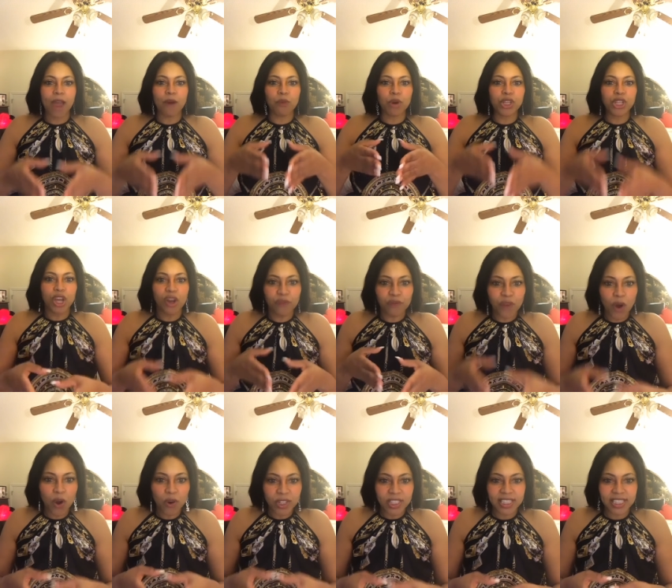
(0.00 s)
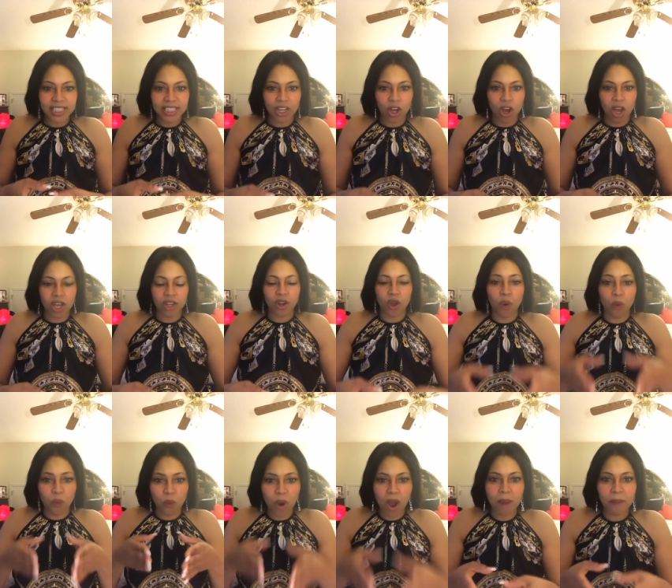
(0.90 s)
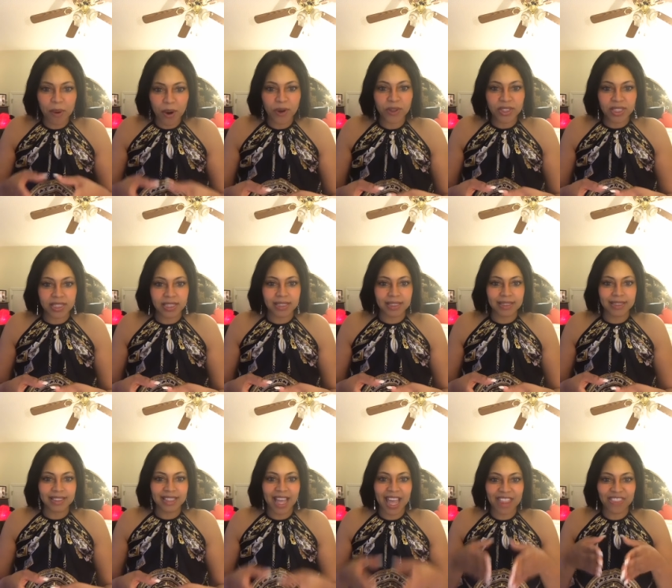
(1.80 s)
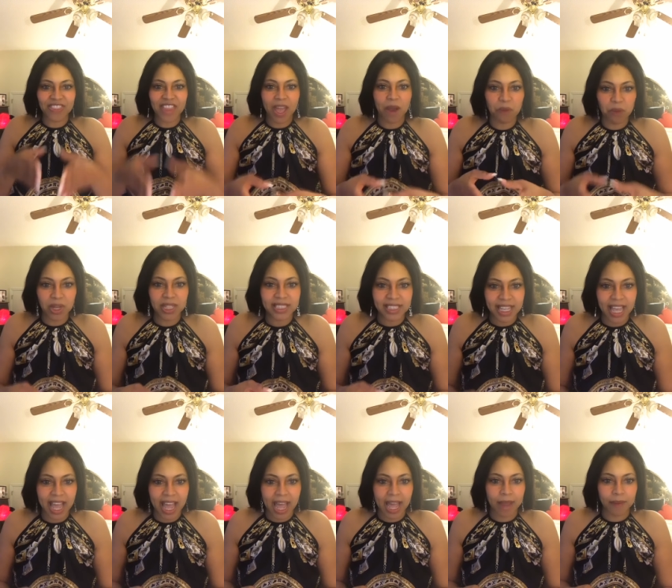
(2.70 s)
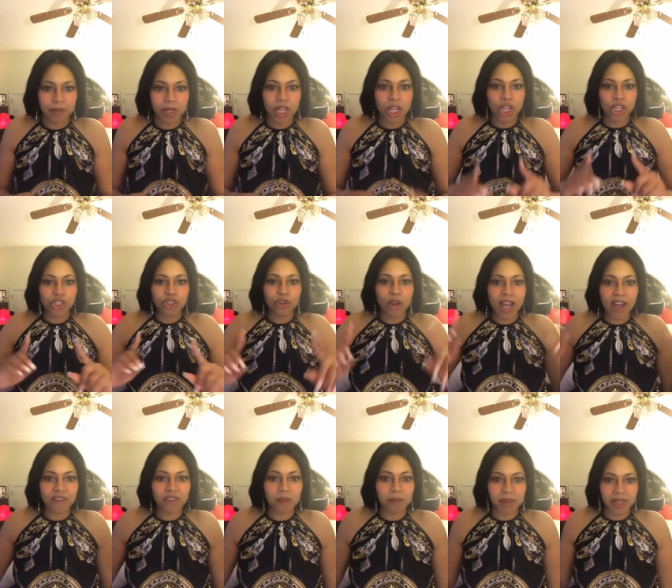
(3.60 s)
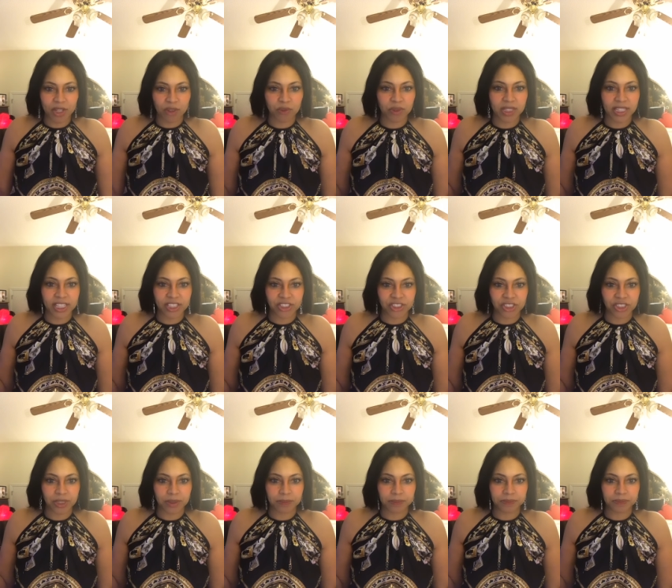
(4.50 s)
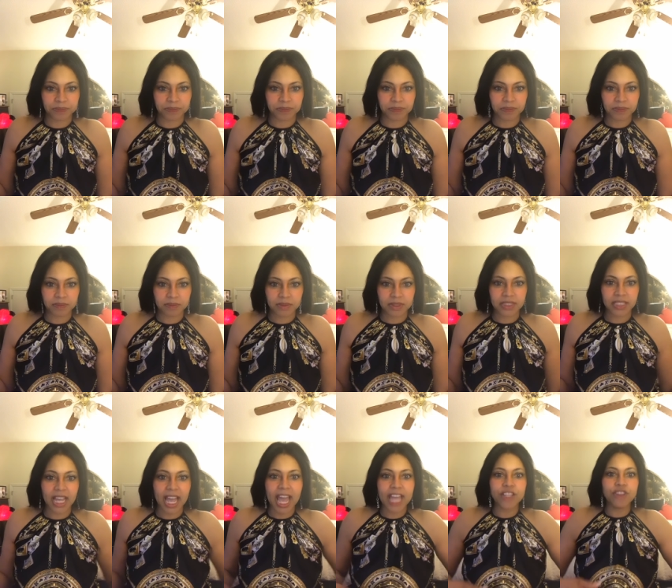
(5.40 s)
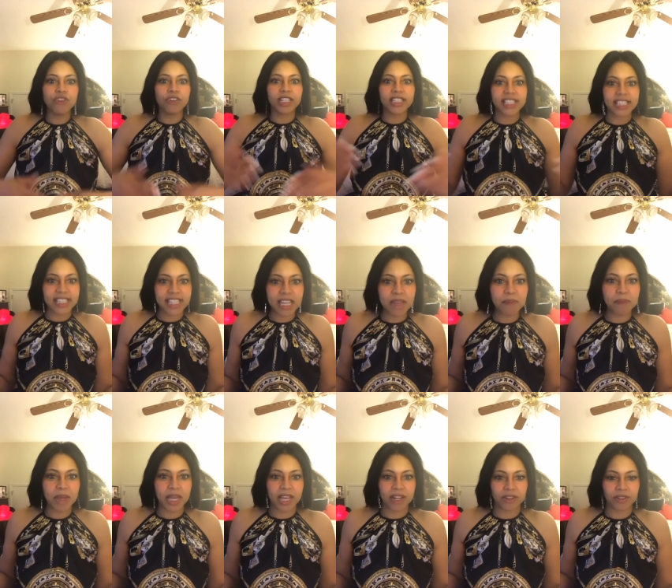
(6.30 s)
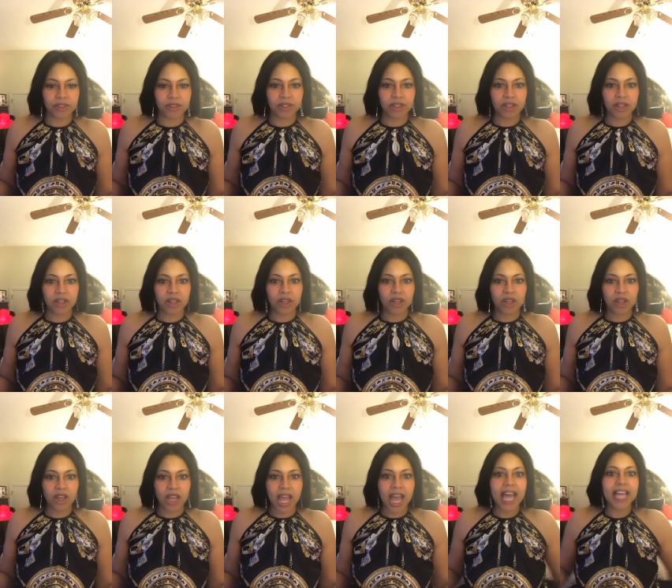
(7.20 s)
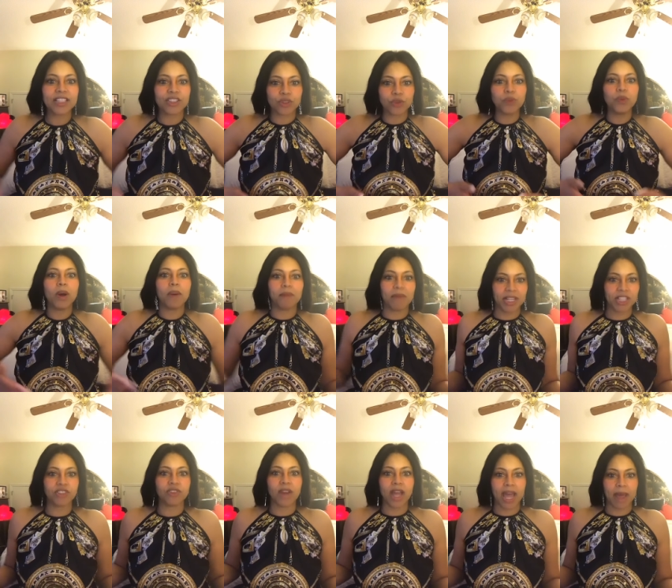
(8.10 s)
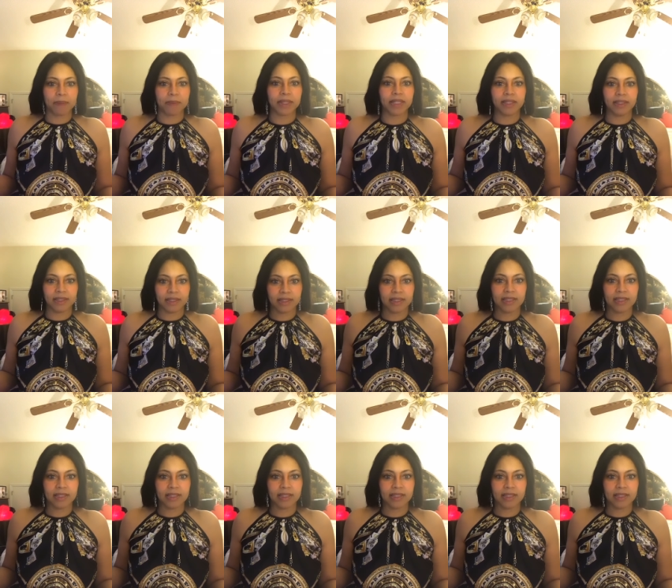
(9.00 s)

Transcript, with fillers: And when you're focusing on one person at that one time, you have a better relationship and you can see better as to what makes you happy